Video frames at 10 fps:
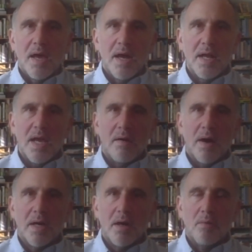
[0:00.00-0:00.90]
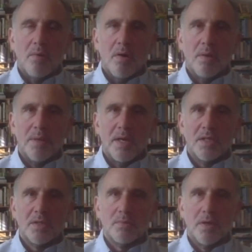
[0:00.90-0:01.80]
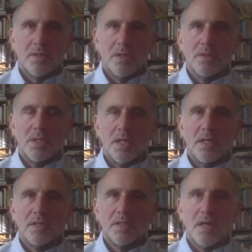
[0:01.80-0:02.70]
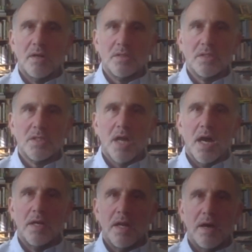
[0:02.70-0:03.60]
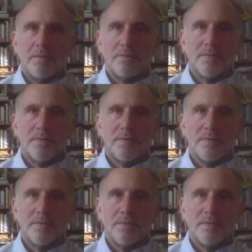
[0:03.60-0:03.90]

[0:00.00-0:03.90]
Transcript: Anyhow, I co-wrote a piece with Joe Stiglitz and Arjun Jayadav,